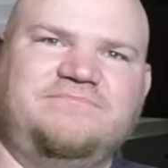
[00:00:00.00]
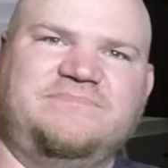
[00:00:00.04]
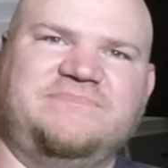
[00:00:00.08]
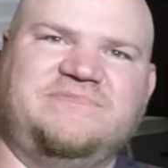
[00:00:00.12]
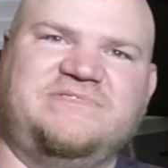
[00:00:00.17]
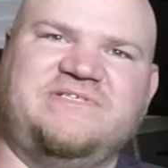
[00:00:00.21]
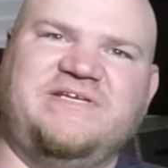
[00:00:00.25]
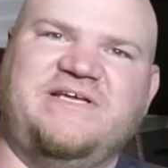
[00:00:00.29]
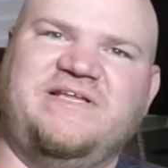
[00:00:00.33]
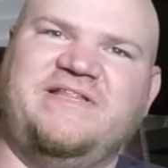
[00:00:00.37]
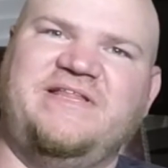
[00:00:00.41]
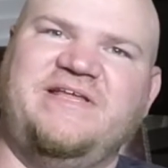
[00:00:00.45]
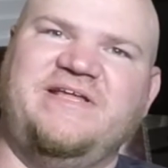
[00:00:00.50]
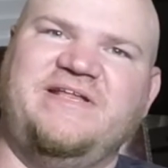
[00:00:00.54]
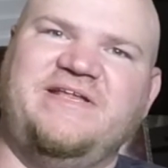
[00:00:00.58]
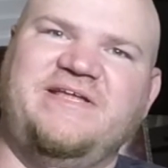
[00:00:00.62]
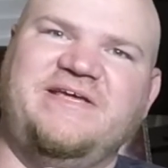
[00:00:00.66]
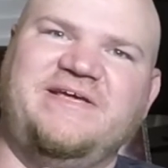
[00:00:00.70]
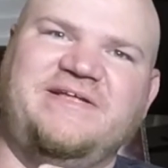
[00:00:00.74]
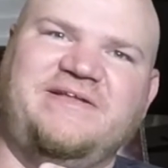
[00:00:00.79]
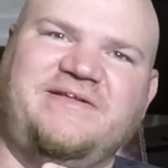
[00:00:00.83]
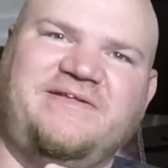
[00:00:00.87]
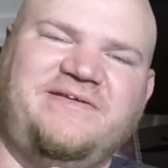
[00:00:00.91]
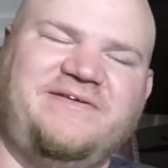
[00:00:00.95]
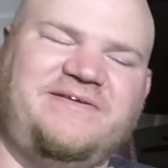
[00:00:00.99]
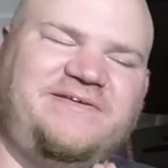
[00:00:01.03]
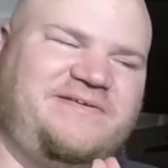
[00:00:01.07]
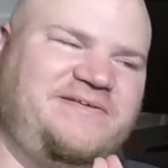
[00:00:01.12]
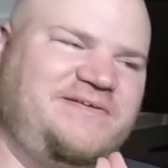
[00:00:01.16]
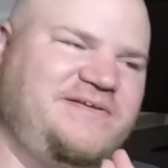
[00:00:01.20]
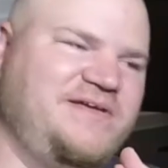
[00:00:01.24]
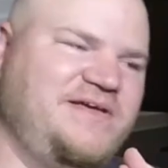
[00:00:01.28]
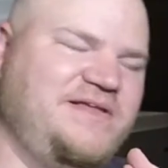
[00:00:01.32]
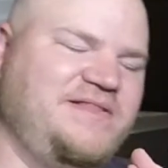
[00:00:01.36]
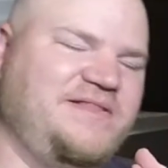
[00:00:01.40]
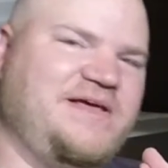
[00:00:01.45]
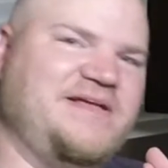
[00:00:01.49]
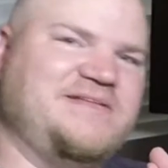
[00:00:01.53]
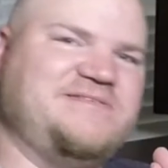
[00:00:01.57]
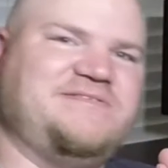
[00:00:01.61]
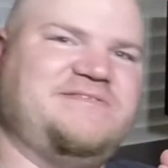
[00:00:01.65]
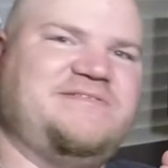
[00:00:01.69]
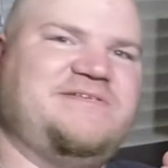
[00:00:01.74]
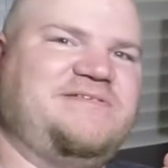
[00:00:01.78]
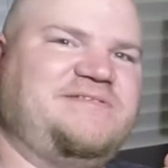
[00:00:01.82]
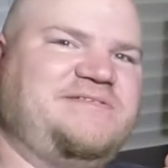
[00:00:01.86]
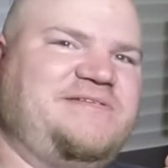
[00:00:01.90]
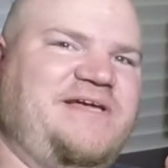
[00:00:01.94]
said they did.
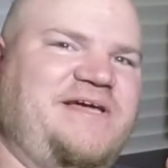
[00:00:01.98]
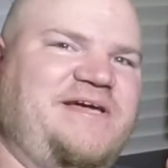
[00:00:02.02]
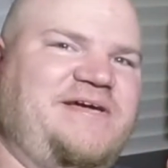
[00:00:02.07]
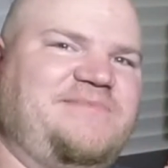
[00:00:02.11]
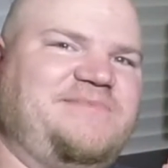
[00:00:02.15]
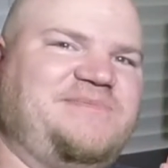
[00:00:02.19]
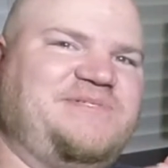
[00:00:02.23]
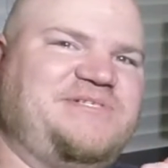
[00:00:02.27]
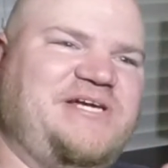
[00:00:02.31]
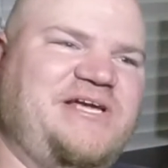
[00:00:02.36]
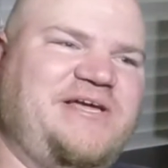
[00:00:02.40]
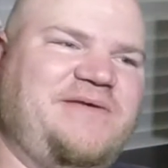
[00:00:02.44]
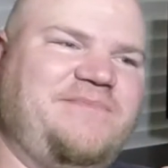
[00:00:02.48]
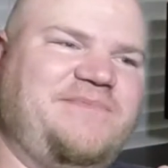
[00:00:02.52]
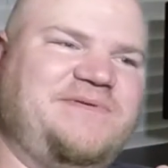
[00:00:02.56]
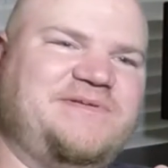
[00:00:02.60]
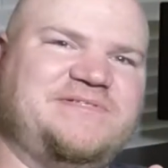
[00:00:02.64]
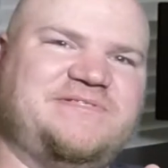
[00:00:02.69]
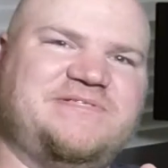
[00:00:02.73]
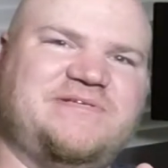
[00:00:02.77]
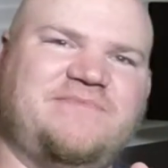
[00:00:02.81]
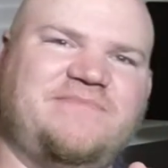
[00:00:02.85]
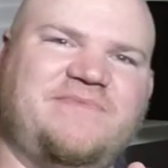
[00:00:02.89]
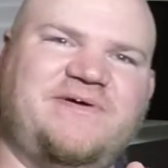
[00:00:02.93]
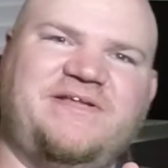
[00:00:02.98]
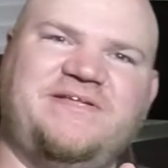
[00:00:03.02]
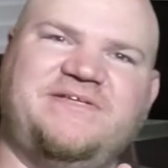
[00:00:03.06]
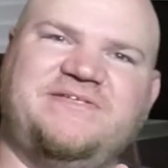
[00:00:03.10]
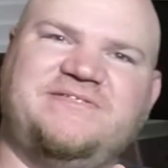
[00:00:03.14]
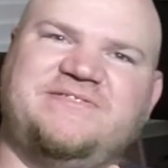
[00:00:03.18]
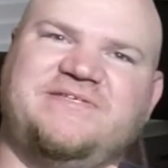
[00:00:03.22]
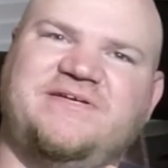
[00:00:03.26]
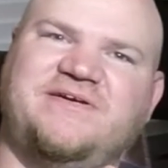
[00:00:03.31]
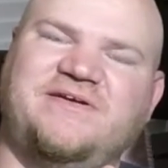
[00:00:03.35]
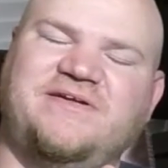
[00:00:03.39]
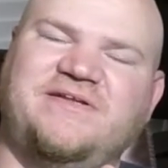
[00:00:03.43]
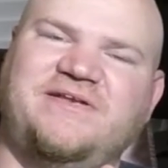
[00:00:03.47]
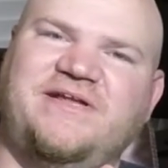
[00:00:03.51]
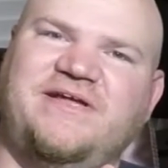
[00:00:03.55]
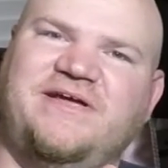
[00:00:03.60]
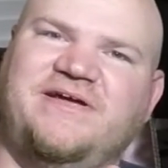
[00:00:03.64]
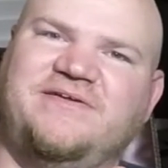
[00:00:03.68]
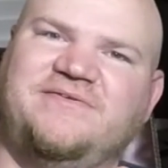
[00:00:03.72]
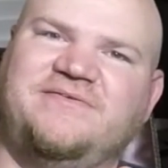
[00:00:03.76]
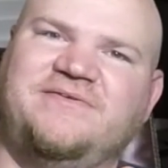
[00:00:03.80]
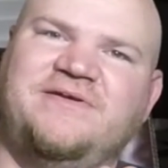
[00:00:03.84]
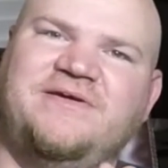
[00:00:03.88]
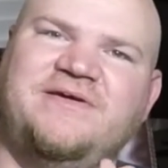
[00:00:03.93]
That's a damn shame, because somebody's sucking
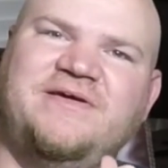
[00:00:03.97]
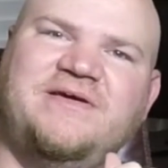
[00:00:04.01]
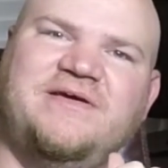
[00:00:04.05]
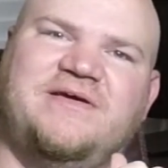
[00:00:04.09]
down